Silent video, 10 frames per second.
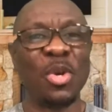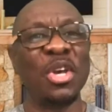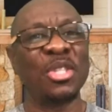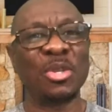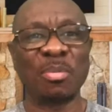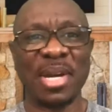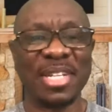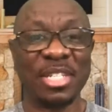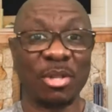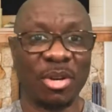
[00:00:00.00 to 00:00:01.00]
to
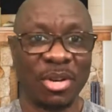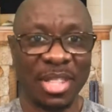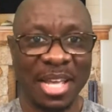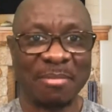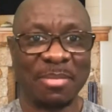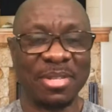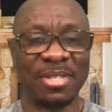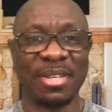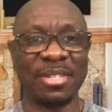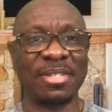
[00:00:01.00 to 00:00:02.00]
manage your online
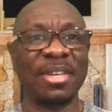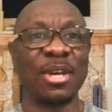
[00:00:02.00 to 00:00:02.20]
business,